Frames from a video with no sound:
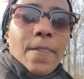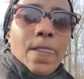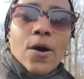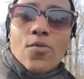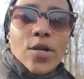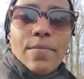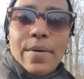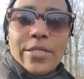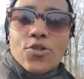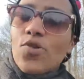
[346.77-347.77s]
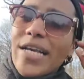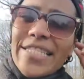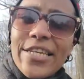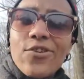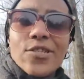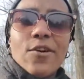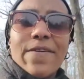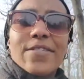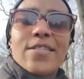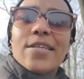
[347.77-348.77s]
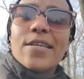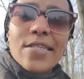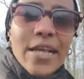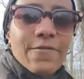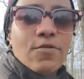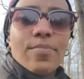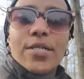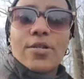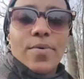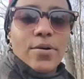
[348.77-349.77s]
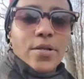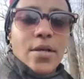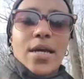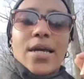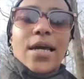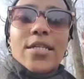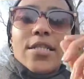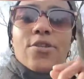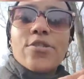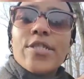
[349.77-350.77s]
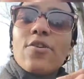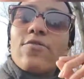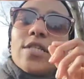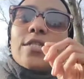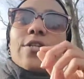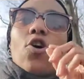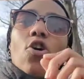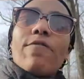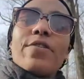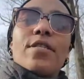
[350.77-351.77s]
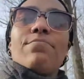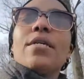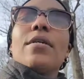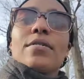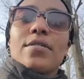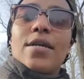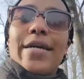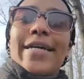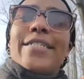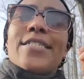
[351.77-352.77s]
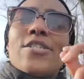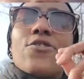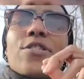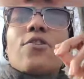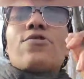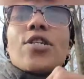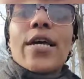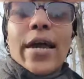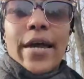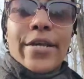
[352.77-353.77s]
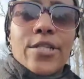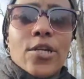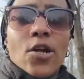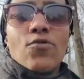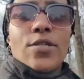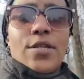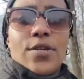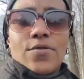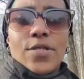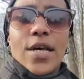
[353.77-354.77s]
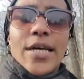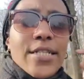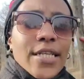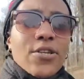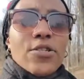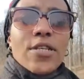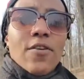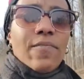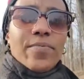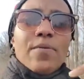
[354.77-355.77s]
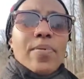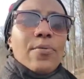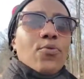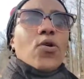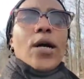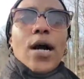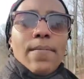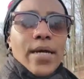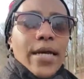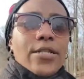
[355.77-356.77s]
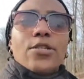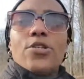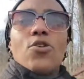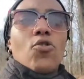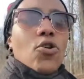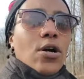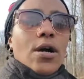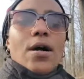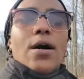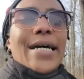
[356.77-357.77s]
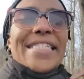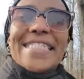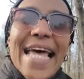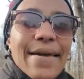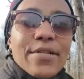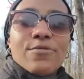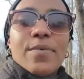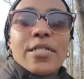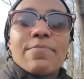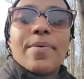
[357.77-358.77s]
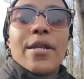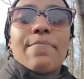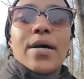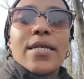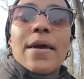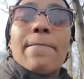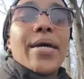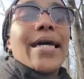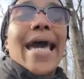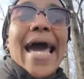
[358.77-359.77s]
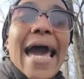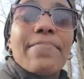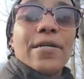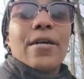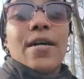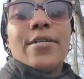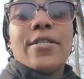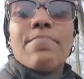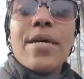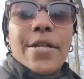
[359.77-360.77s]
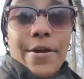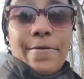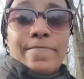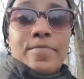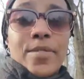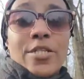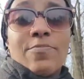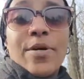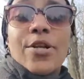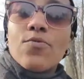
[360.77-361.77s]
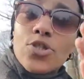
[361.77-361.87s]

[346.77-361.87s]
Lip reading: owning a business. You got to see yourself as a successful business person. See yourself sitting in the office in meetings. See yourself shaking hands and closing deals. See people coming into your establishment, spending money and being happy to be there and spend it with